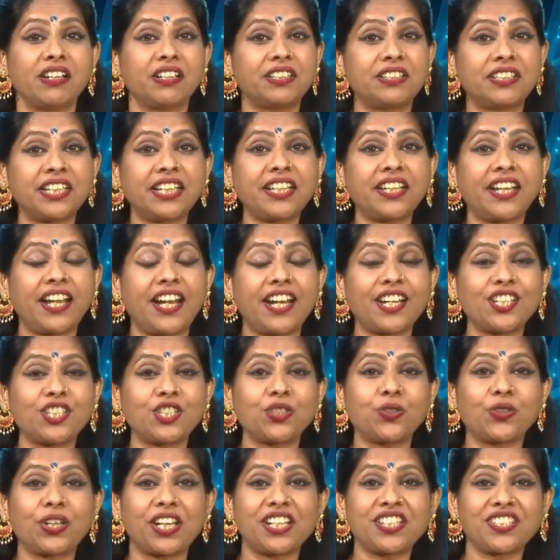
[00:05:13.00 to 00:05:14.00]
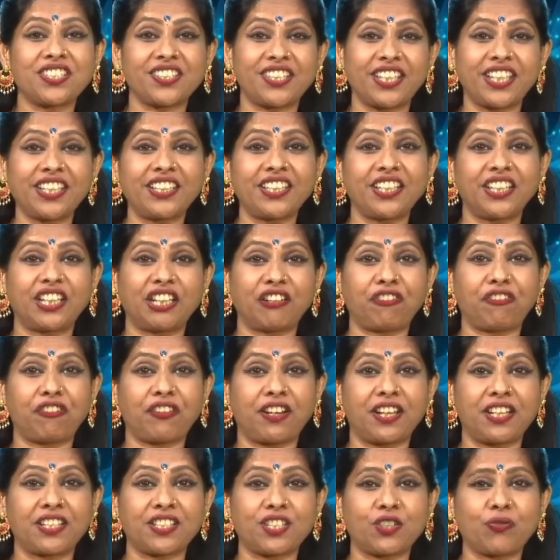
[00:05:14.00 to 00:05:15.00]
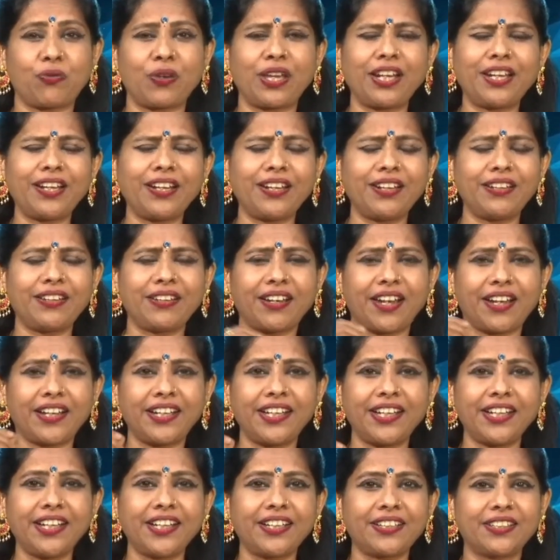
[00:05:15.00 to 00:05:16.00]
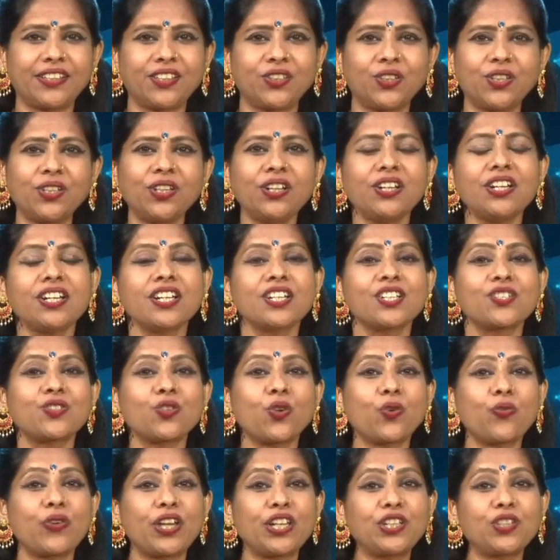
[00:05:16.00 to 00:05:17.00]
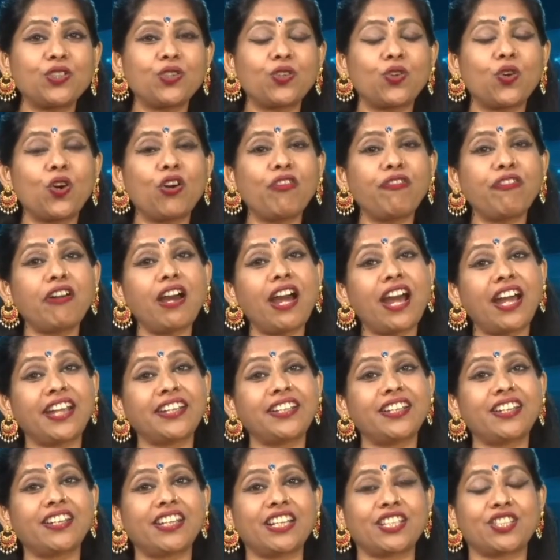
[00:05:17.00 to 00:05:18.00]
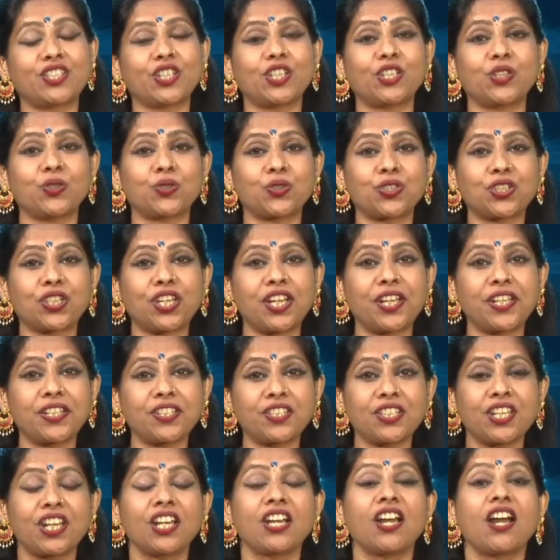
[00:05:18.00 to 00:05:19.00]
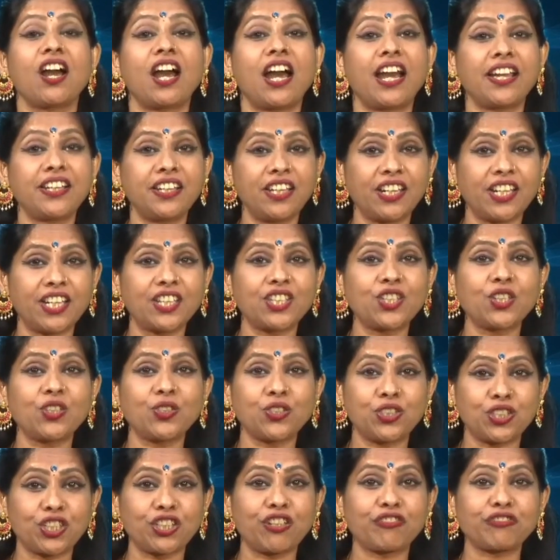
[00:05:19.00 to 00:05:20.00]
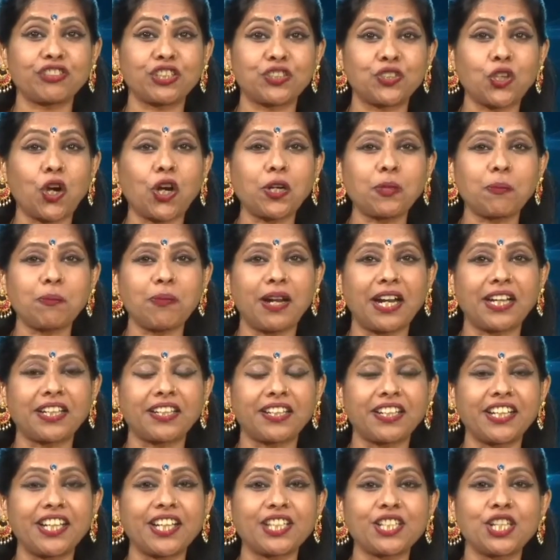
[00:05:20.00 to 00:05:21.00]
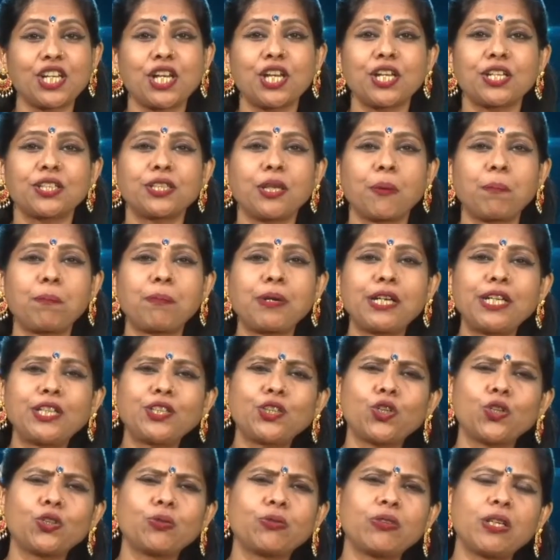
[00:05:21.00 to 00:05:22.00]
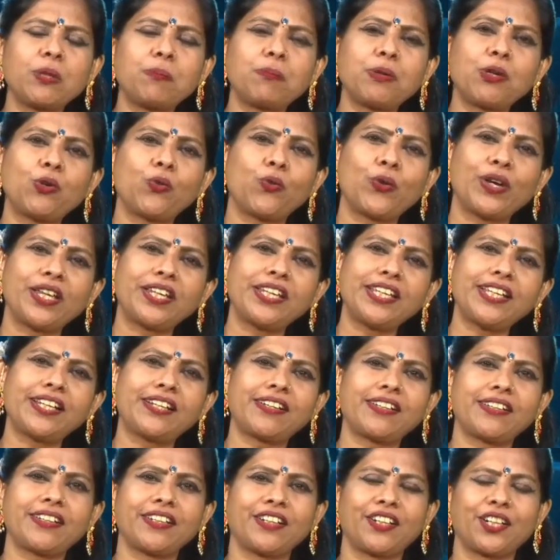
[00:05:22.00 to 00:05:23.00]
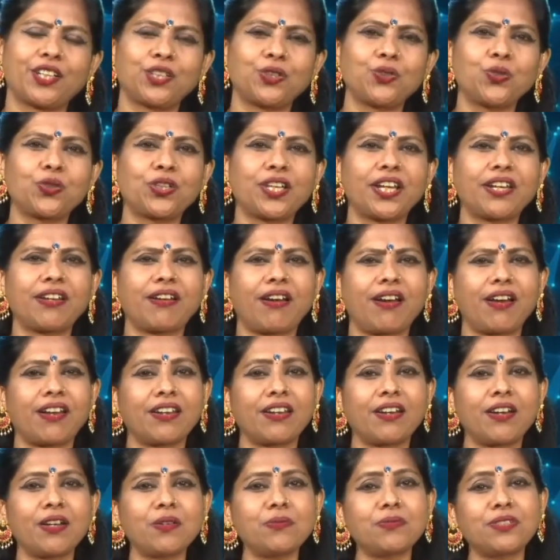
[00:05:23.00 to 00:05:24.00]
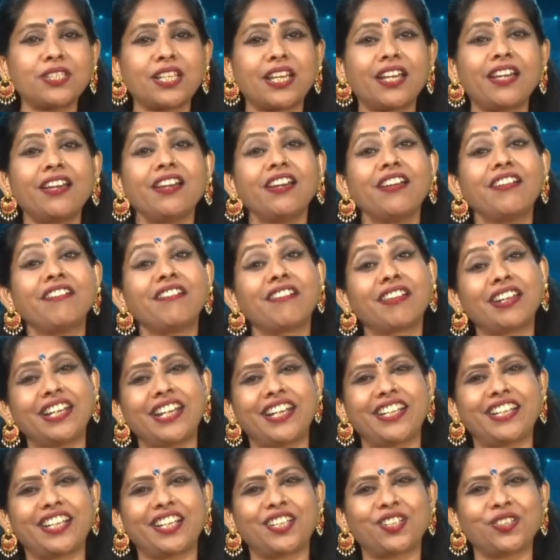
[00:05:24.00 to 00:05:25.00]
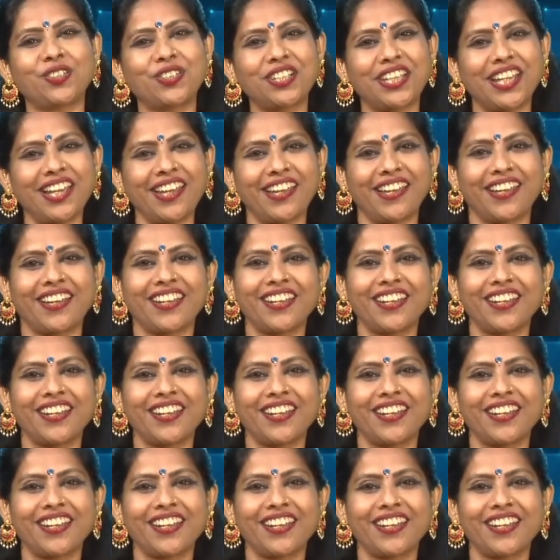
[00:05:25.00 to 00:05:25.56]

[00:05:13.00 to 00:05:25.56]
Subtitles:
tickets, you can see the difference, very light, no? So when you go for higher resolution of the dot matrix, the printout will be very clear. You can aram se read it. Okay.